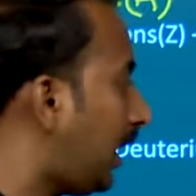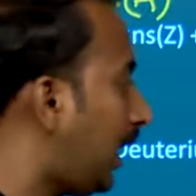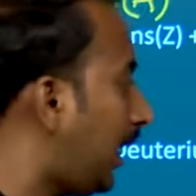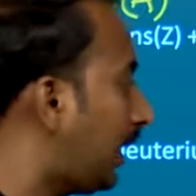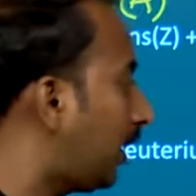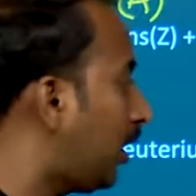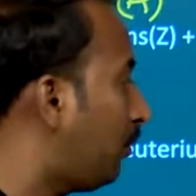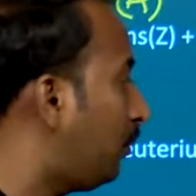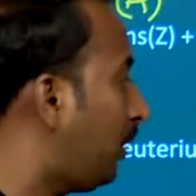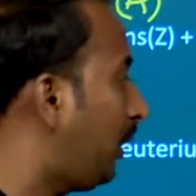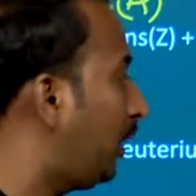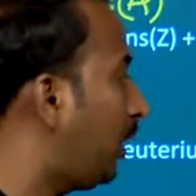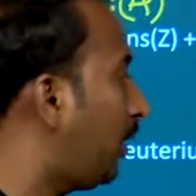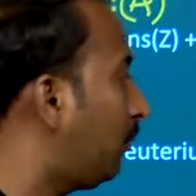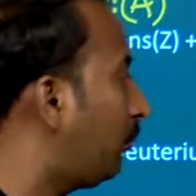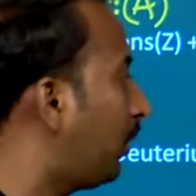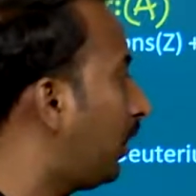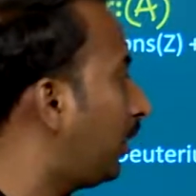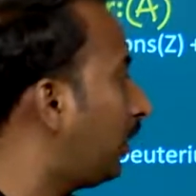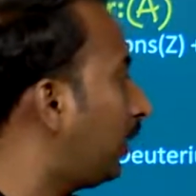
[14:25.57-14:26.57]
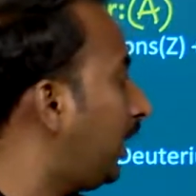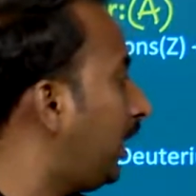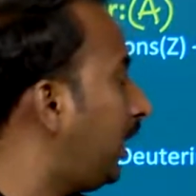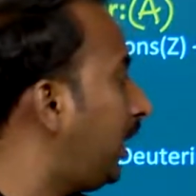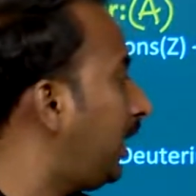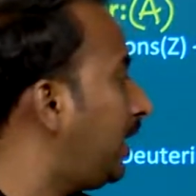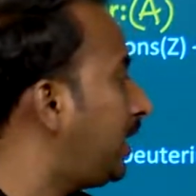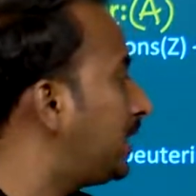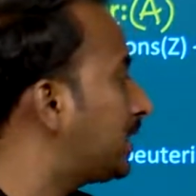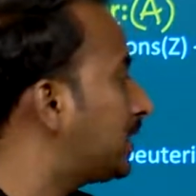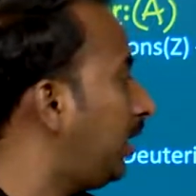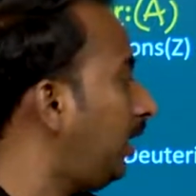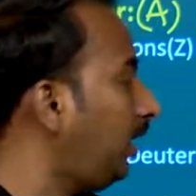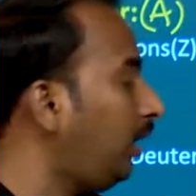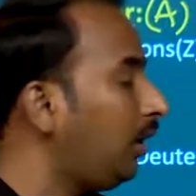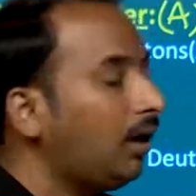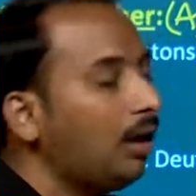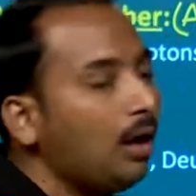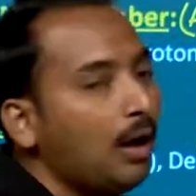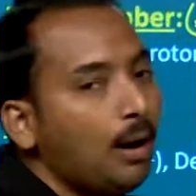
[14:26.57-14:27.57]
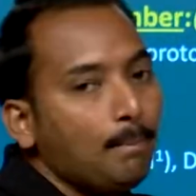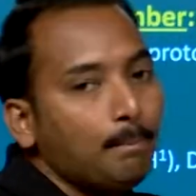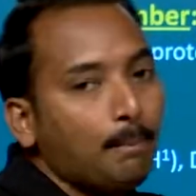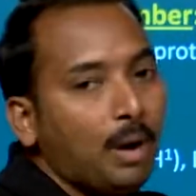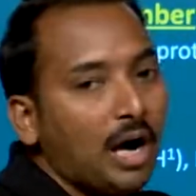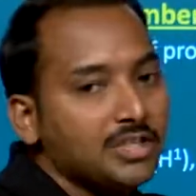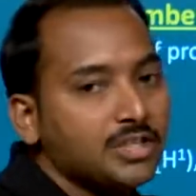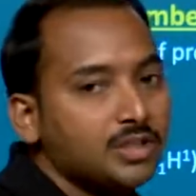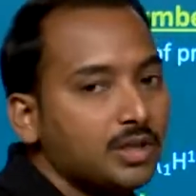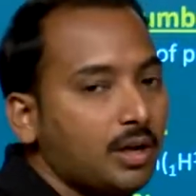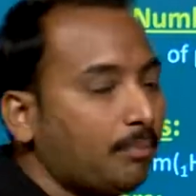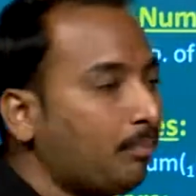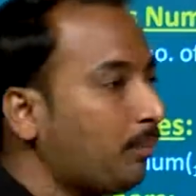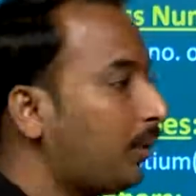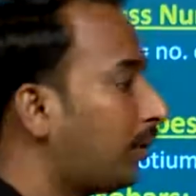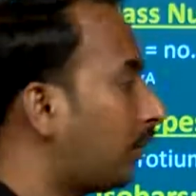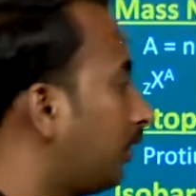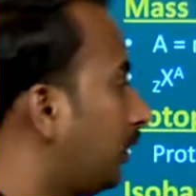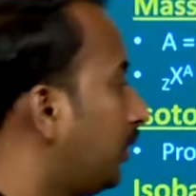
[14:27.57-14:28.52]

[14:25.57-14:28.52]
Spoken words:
atomic number, A is the mass number.